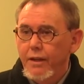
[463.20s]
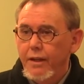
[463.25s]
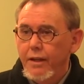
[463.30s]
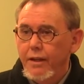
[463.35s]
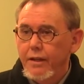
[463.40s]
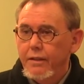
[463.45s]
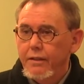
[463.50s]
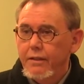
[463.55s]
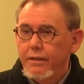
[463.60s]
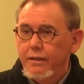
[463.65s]

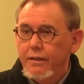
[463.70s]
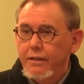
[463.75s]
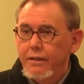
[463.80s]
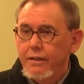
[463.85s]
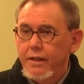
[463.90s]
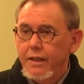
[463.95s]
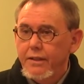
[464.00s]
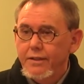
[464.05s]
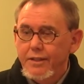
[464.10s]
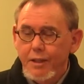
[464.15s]
And
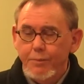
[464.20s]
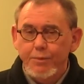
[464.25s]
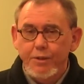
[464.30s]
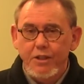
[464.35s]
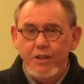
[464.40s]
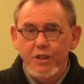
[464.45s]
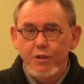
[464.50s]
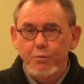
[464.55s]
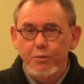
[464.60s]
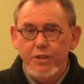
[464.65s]
that
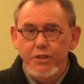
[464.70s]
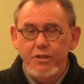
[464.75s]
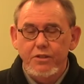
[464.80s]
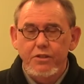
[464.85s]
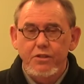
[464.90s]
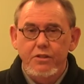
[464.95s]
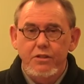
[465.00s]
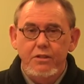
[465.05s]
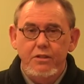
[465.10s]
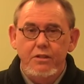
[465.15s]
typically
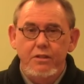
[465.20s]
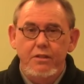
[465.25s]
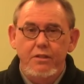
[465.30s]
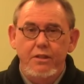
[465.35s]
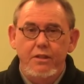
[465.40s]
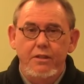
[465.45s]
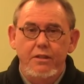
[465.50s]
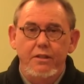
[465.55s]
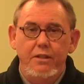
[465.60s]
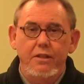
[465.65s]
means
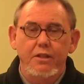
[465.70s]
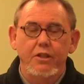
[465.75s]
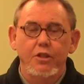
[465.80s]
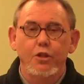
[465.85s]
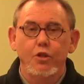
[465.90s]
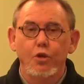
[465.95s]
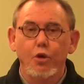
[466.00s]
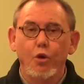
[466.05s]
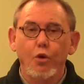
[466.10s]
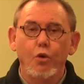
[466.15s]
that
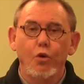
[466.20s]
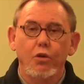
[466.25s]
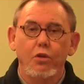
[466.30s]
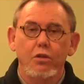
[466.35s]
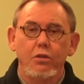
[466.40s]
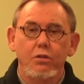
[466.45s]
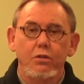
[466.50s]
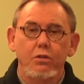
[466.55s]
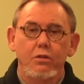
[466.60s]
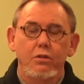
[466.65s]
the
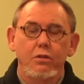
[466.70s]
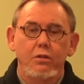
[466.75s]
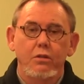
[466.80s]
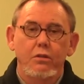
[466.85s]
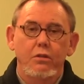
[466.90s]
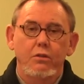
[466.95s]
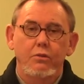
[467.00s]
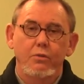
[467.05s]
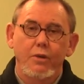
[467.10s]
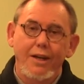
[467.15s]
goal,
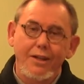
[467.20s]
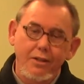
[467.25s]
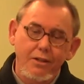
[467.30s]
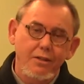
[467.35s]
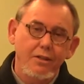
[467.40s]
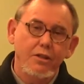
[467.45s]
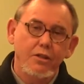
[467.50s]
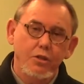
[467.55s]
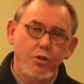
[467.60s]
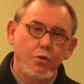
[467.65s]

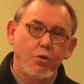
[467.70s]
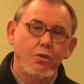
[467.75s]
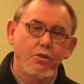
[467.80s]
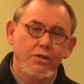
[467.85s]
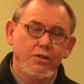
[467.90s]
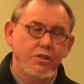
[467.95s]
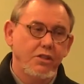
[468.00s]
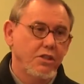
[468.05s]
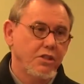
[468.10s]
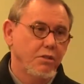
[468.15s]
rather than the
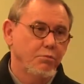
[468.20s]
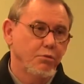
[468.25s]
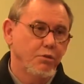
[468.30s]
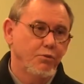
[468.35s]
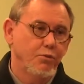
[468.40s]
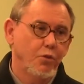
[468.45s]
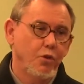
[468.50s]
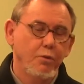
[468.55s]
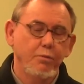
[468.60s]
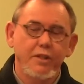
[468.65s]
goals in system
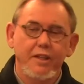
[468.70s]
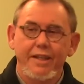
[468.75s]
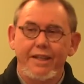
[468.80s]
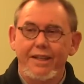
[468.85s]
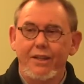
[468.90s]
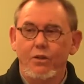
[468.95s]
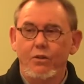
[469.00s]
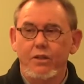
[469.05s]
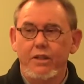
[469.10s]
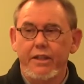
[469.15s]
reform that
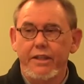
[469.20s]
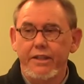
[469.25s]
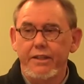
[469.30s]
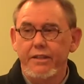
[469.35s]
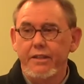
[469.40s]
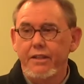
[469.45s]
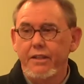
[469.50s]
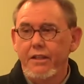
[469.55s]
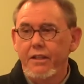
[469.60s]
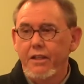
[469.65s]
I
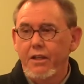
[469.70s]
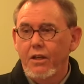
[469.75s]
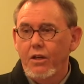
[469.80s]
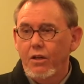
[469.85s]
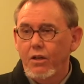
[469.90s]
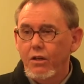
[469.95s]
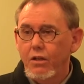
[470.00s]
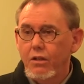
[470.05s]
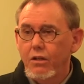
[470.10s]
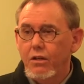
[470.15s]
outlined,
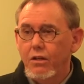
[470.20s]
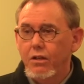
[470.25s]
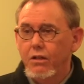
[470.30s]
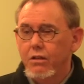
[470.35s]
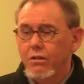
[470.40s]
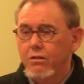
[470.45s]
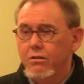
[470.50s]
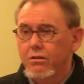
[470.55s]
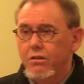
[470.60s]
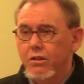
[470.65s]

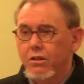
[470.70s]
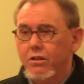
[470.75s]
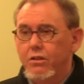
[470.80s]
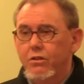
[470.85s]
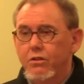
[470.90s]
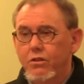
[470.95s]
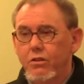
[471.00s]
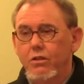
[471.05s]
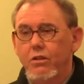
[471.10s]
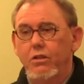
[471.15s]

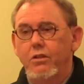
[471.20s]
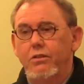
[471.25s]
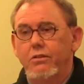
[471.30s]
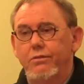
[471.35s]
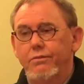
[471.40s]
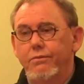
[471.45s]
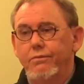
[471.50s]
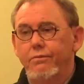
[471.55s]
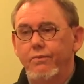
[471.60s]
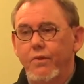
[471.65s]

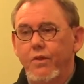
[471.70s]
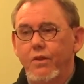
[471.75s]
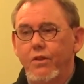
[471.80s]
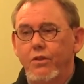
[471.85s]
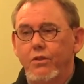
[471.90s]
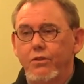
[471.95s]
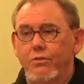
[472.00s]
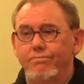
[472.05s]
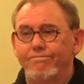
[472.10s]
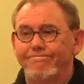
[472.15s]

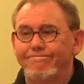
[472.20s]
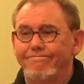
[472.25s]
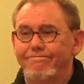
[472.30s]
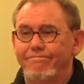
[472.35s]
are